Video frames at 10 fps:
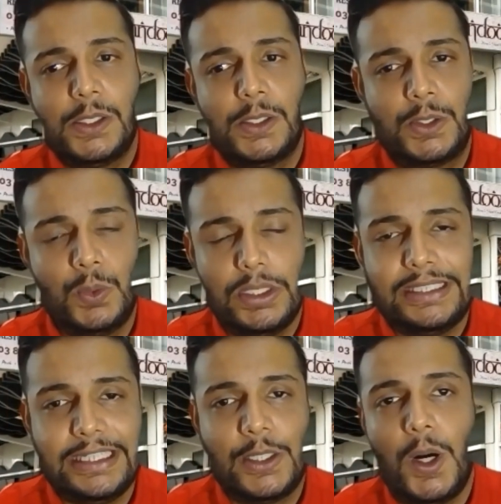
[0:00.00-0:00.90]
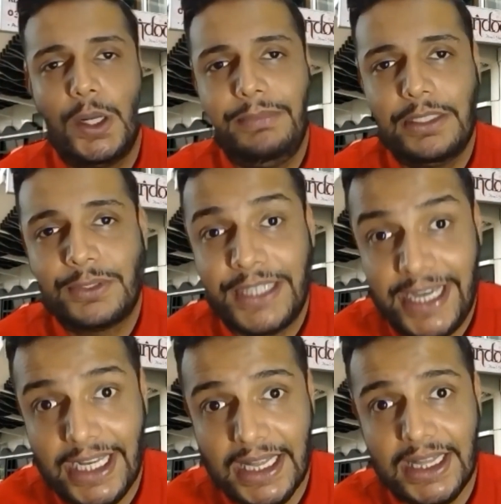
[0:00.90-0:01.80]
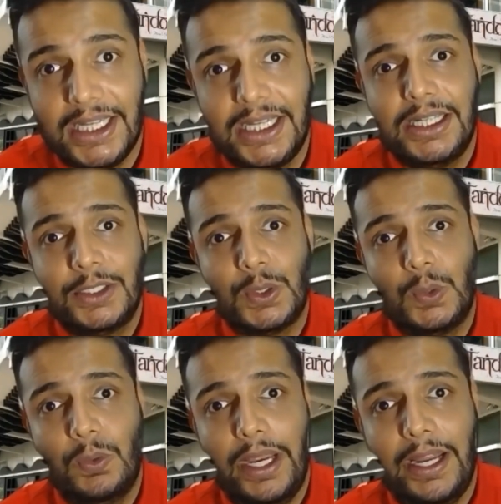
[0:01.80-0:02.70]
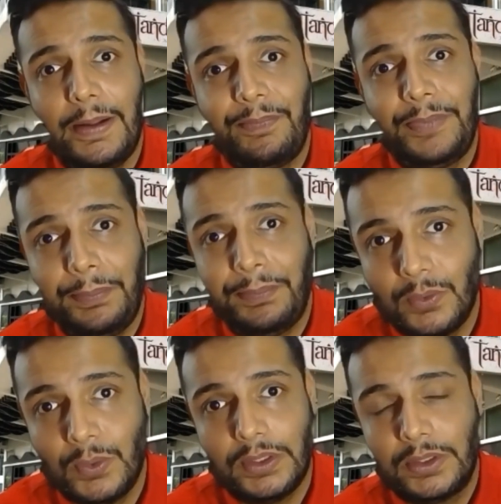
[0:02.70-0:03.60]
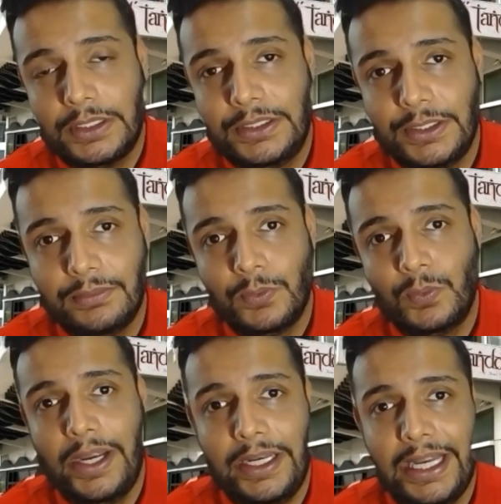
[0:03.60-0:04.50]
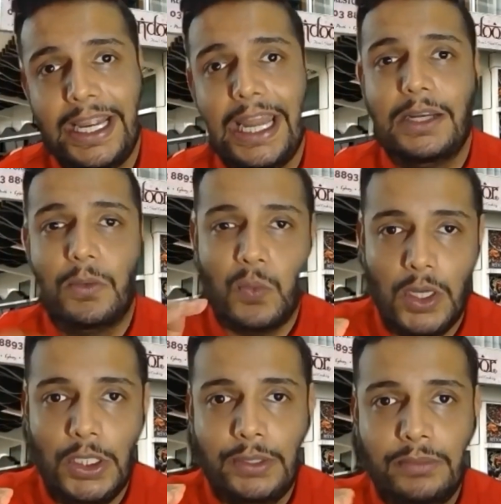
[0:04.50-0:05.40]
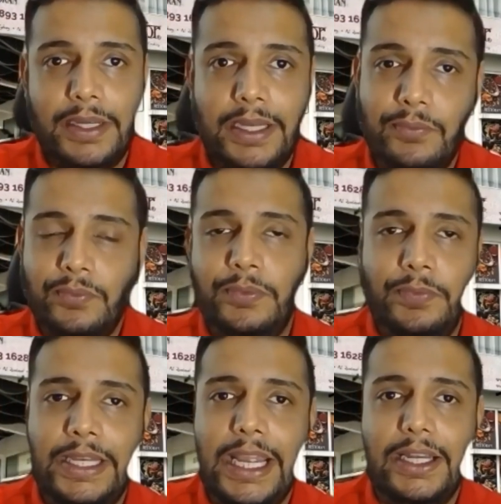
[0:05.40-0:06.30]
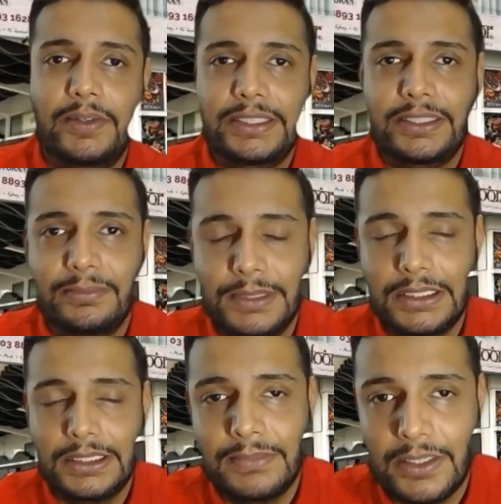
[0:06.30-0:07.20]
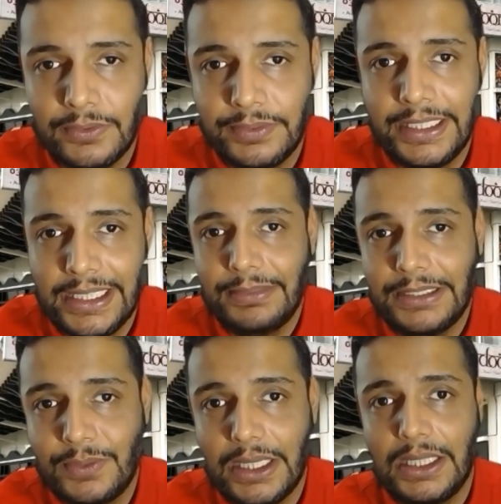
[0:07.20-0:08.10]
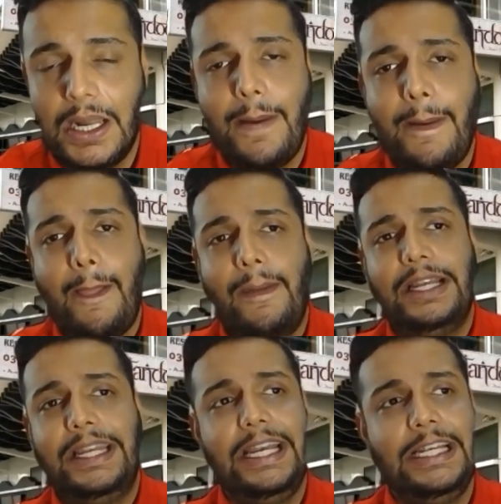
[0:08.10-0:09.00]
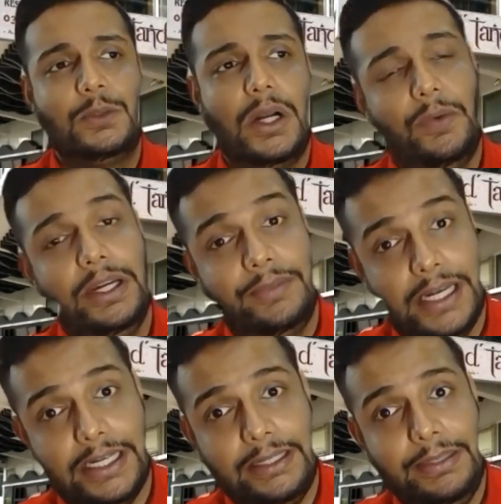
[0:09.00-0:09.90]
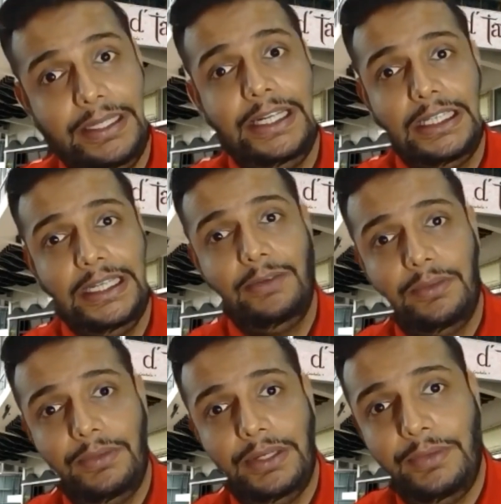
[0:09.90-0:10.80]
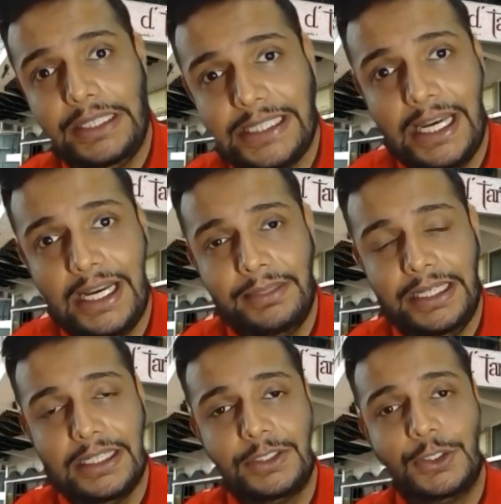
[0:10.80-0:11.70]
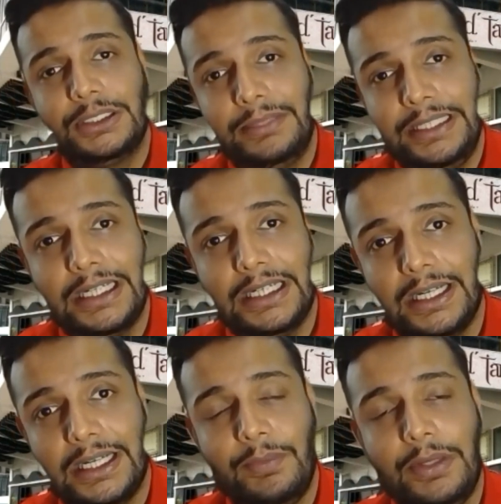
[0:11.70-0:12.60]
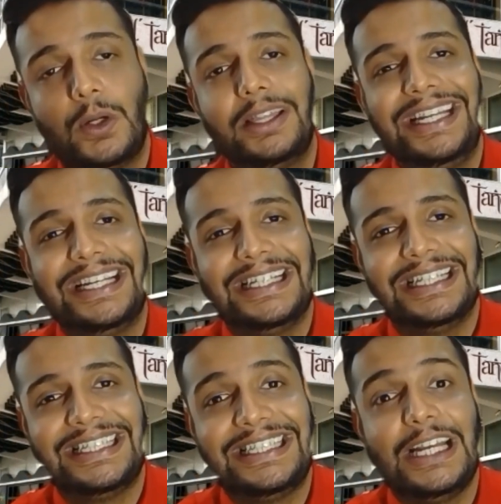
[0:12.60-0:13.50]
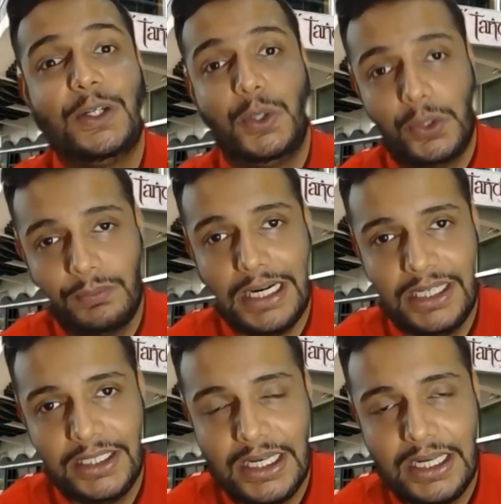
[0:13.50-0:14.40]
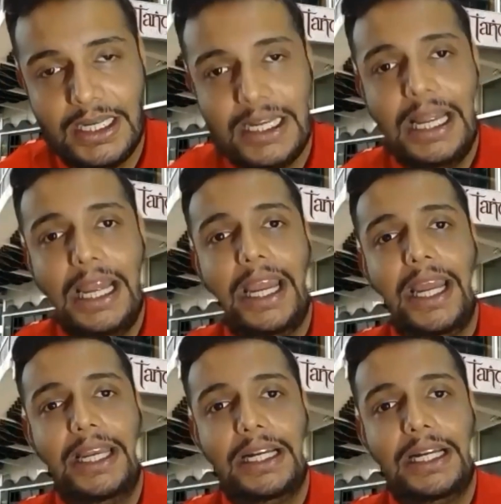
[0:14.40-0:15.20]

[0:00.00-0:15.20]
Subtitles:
towards economy of scale. So where people would consume, where they get volume and we get a reasonable amount of income as well. That is what we have done immediately when we set up the social media, and we called it Set Duduk Rumah, and